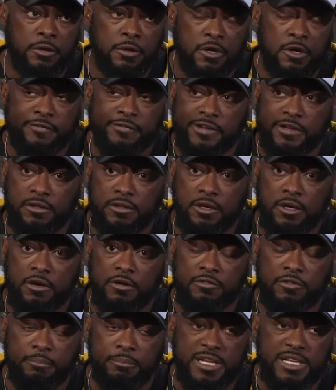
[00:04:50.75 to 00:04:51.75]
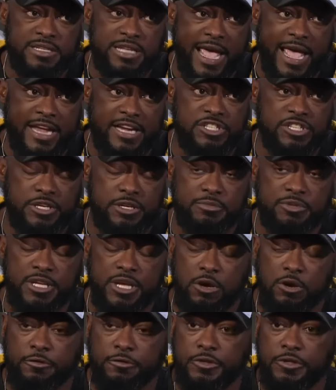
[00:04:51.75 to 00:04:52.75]
of a missed action
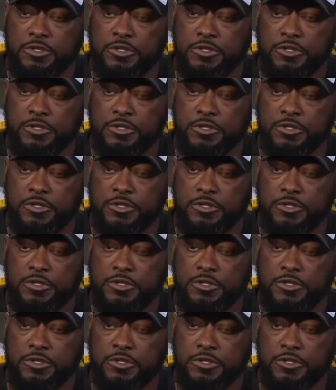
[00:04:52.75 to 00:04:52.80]
himself.